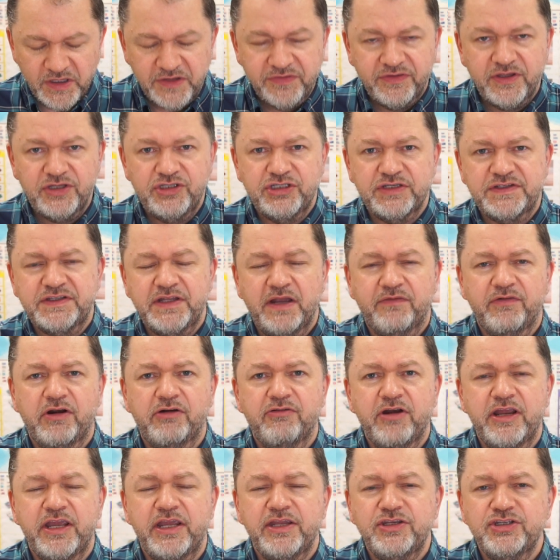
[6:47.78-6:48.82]
They just have a
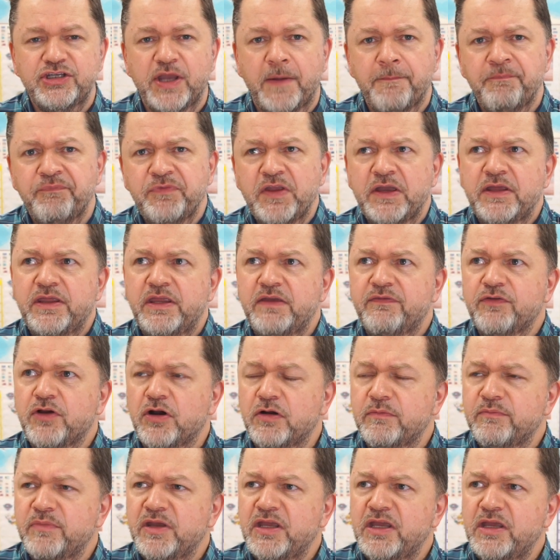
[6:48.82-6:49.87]
range. They've
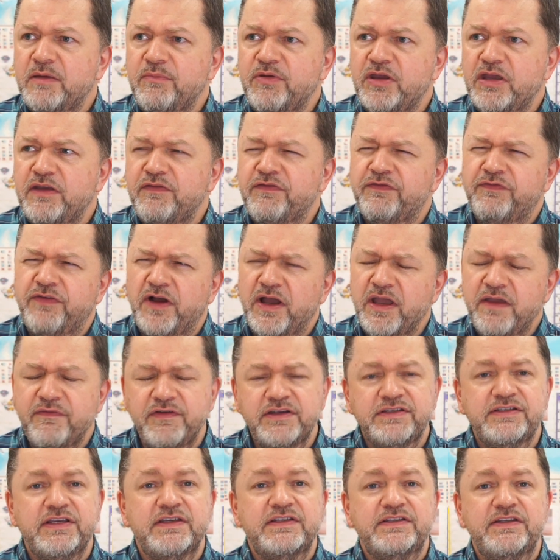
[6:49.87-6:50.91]
got maybe 5 or
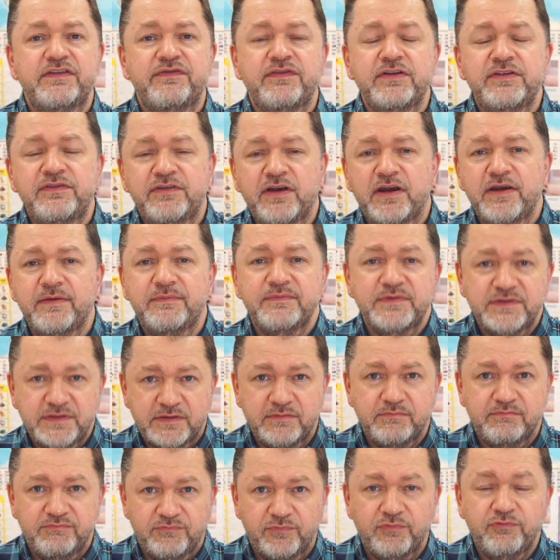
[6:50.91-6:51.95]
6 different times
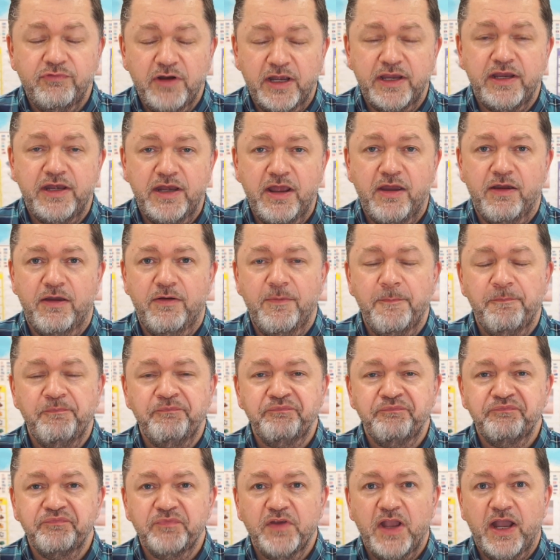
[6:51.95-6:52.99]
right now,
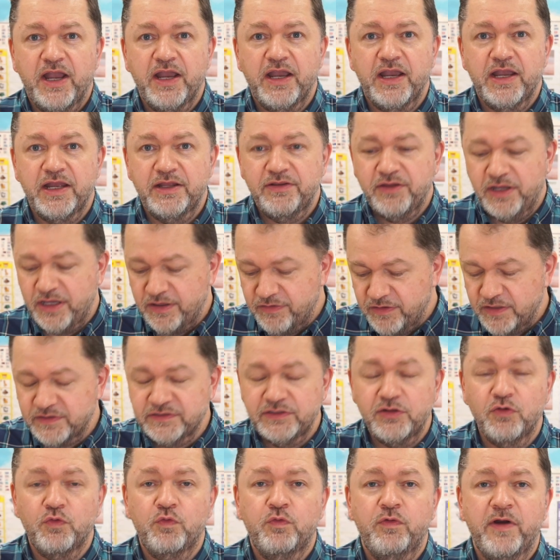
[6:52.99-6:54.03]
and in these
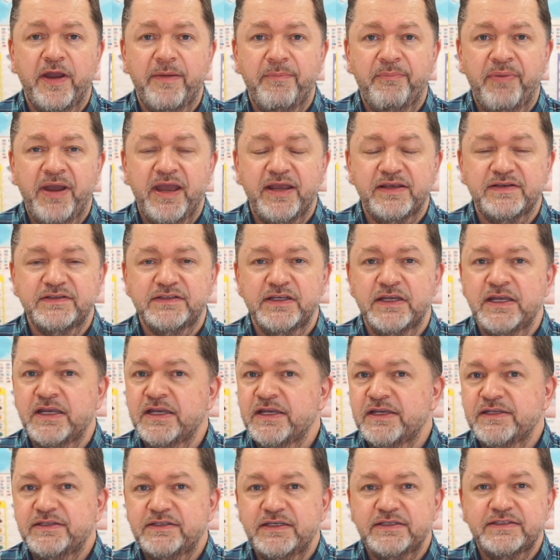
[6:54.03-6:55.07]
little white packs.
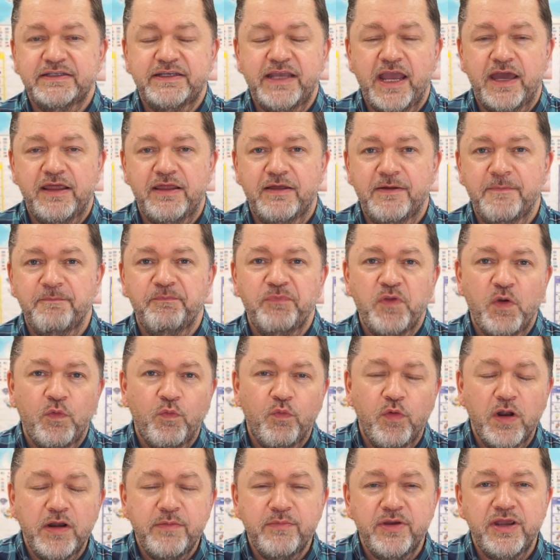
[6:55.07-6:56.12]
Just get them,
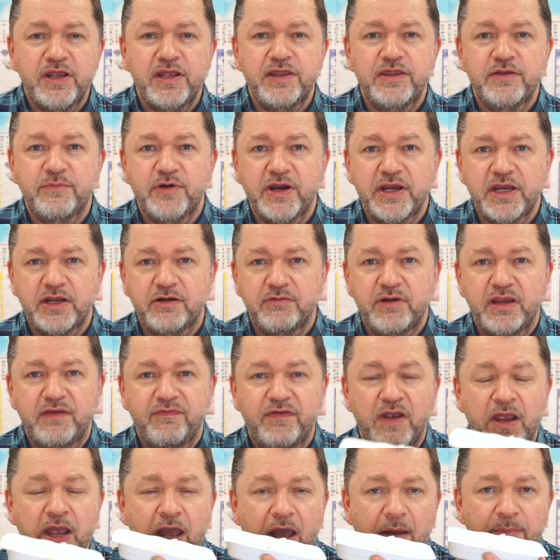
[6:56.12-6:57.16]
1 minute in the microwave,
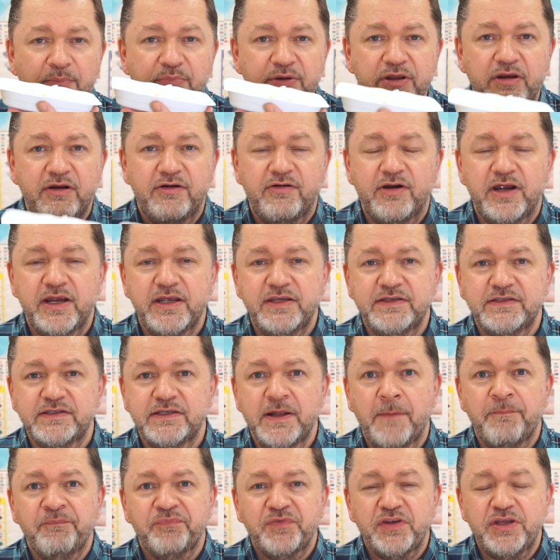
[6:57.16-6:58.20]
a bit of rice,
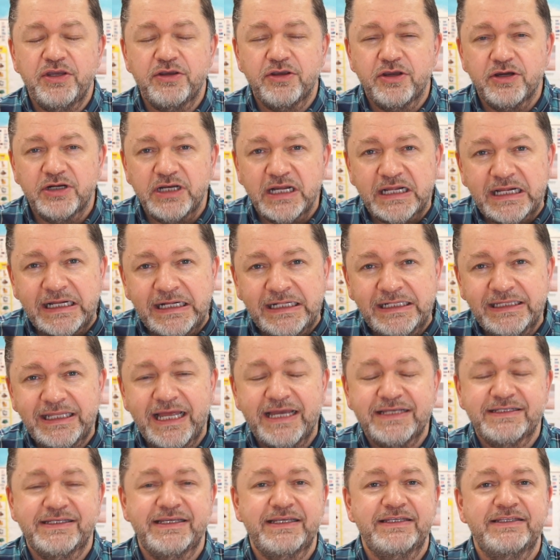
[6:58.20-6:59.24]
you got a
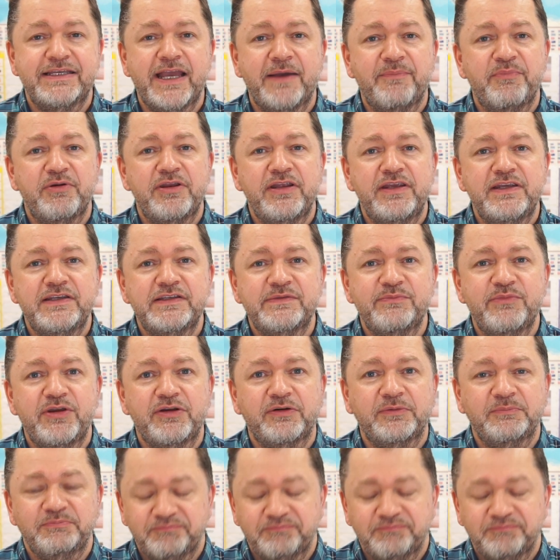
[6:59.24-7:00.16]
classic Japanese meal.